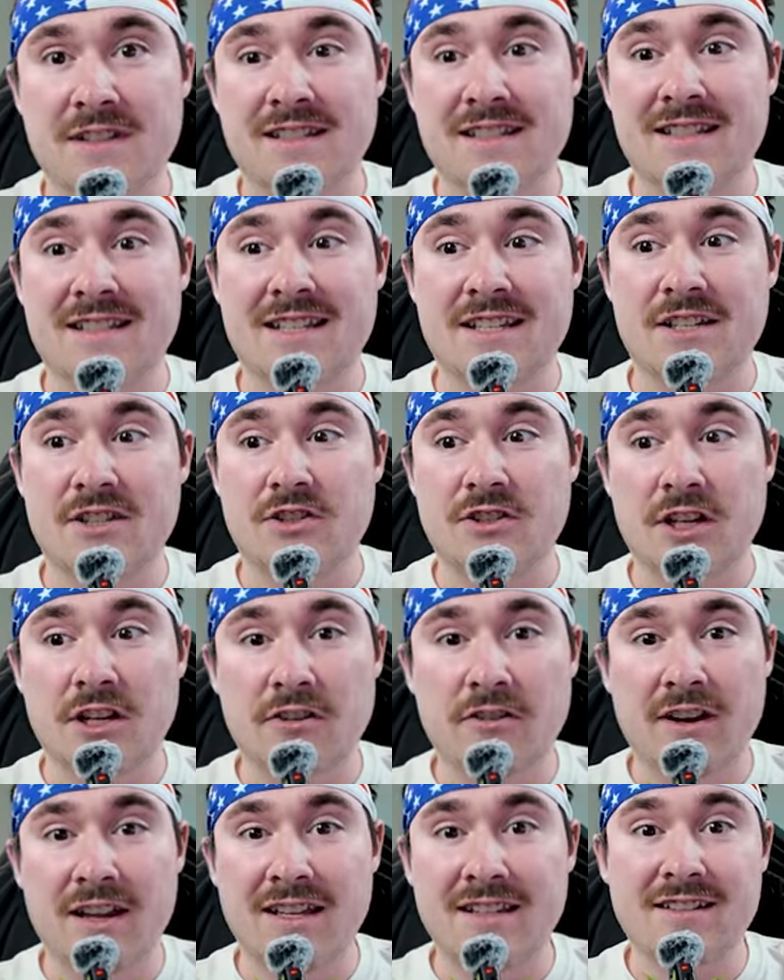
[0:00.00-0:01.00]
just hit
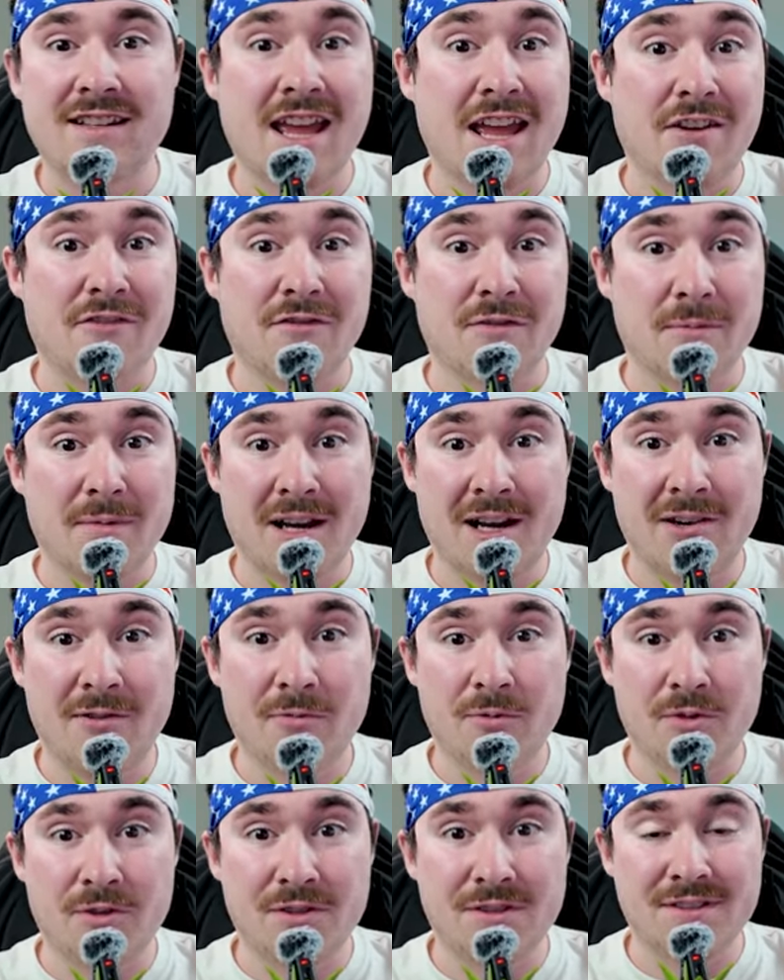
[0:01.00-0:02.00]
generate, and from there
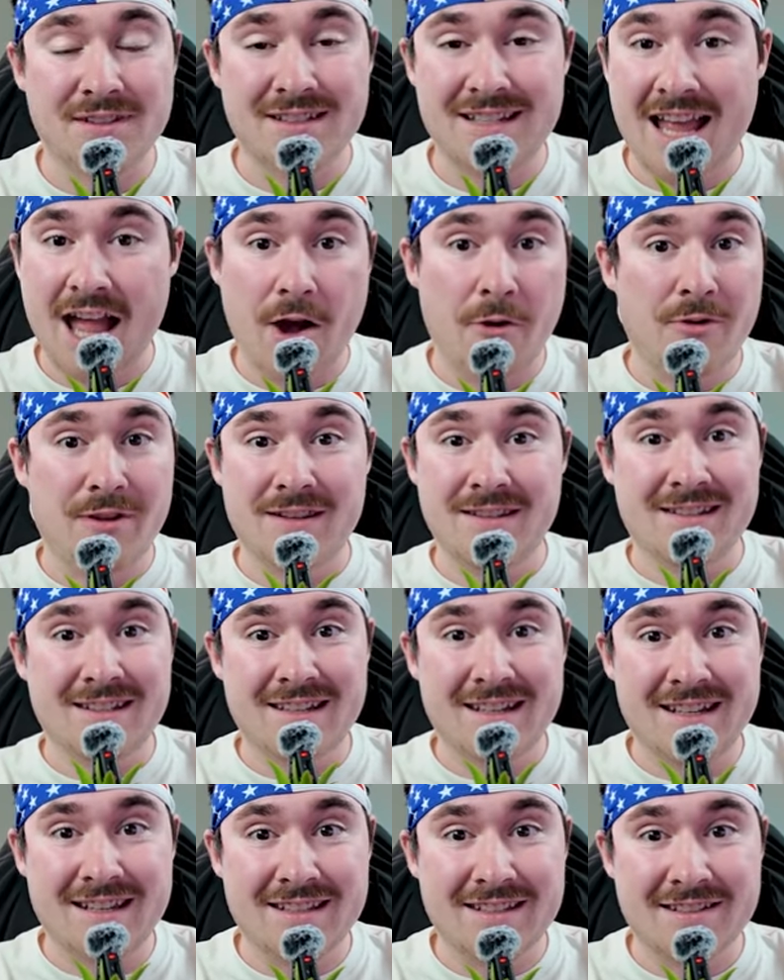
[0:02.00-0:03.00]
we'll see how
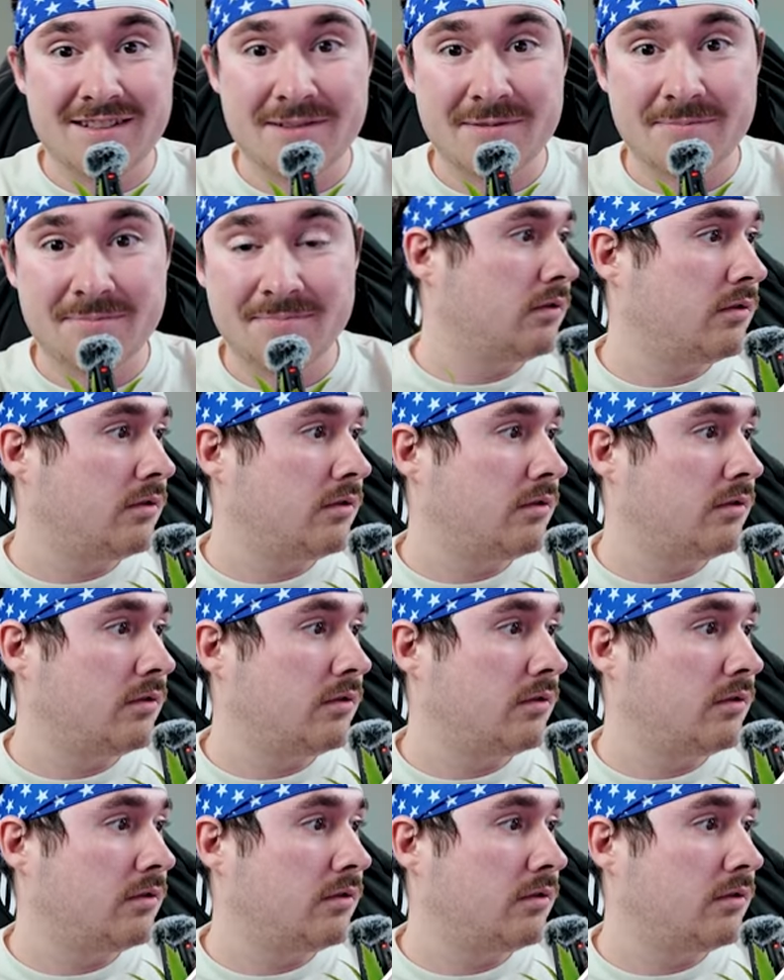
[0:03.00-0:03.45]
easy it is.